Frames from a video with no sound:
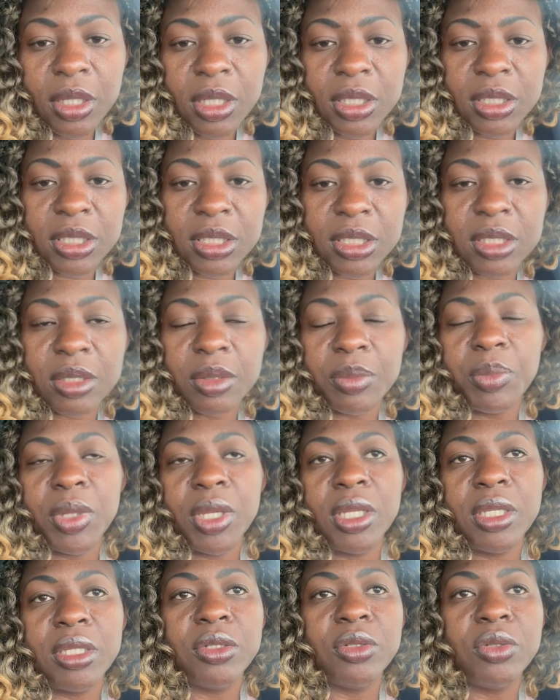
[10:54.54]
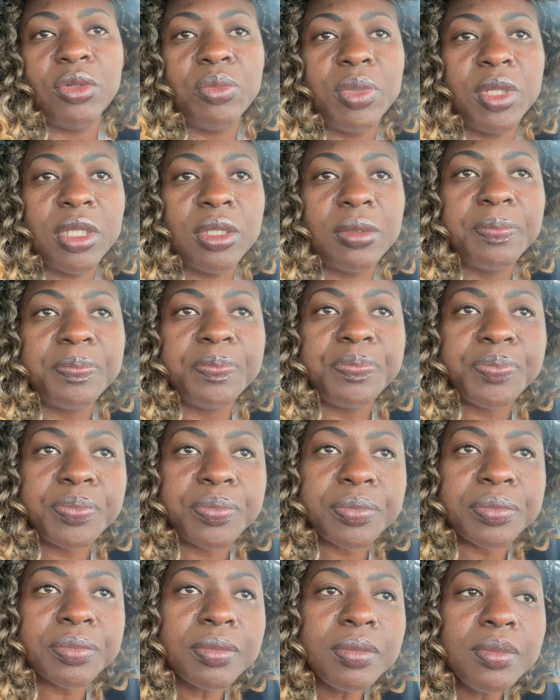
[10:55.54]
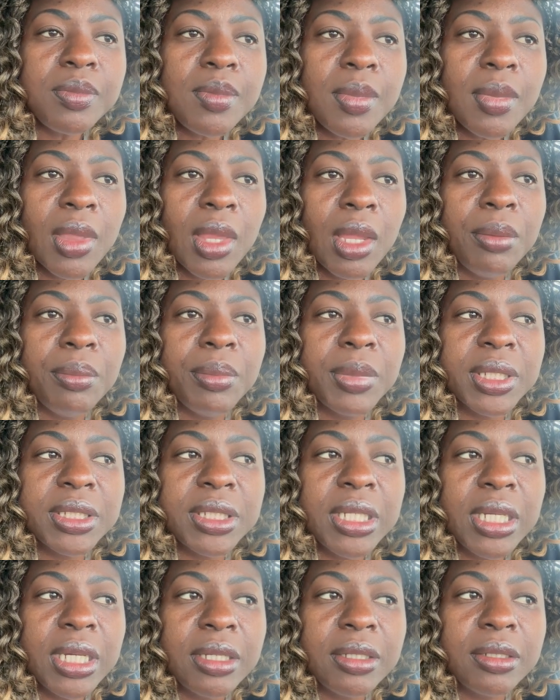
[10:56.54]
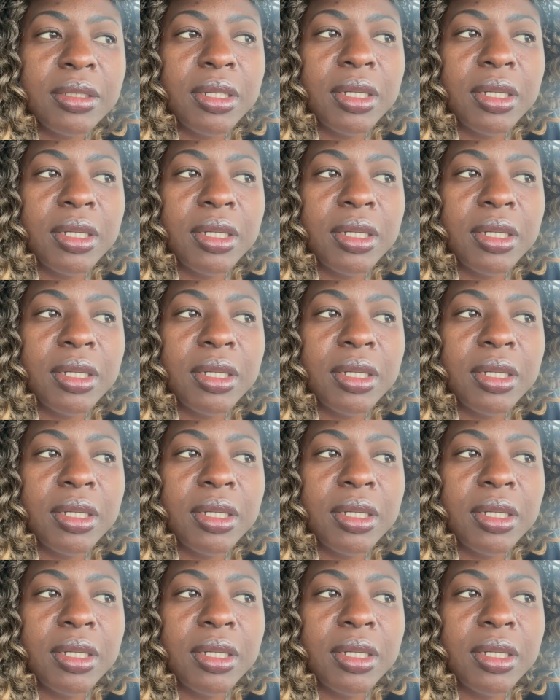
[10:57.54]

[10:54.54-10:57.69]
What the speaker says: disappear a little bit. But yeah,